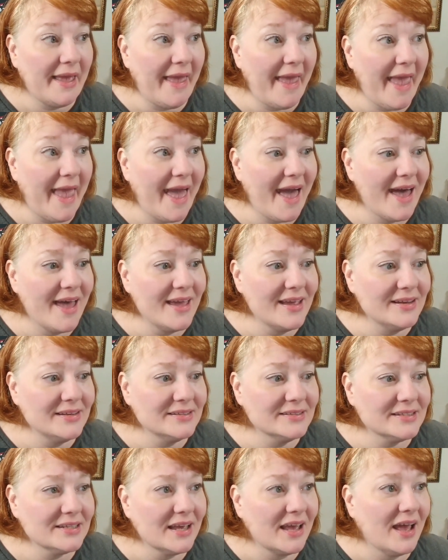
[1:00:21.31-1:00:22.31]

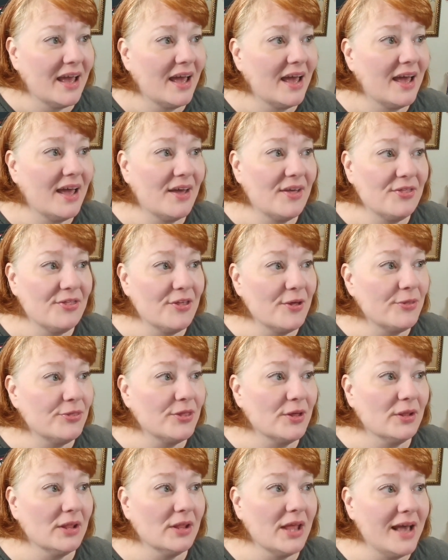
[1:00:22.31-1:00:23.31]
And
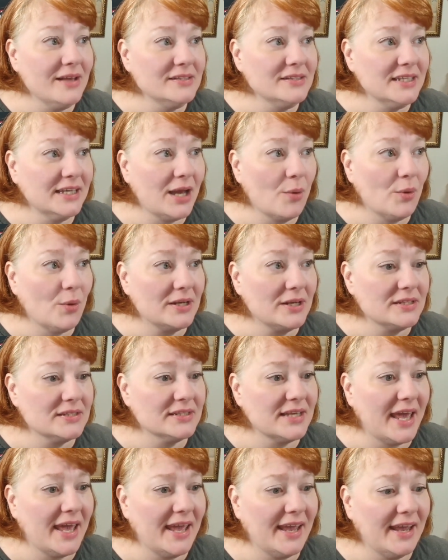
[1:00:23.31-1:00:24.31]
the last thing I want to
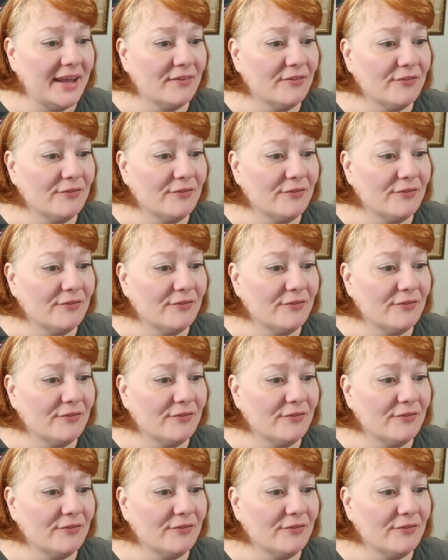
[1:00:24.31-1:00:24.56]
say